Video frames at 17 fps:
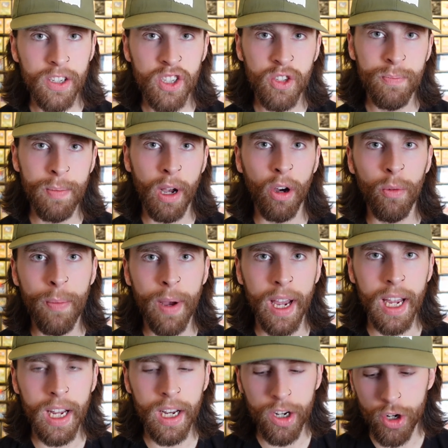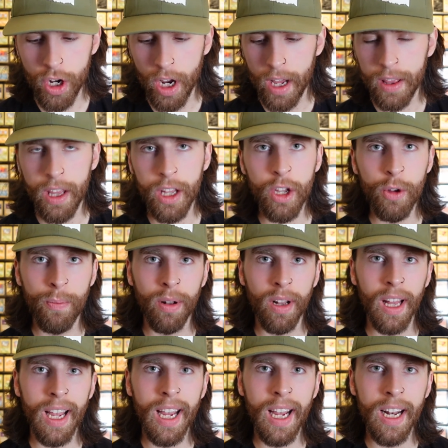spell page and then you
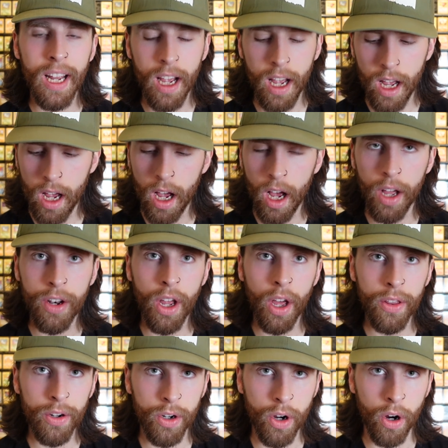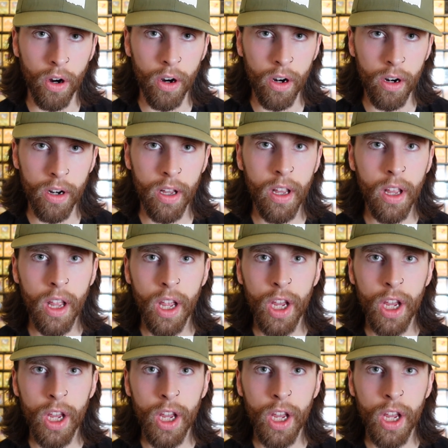played another card,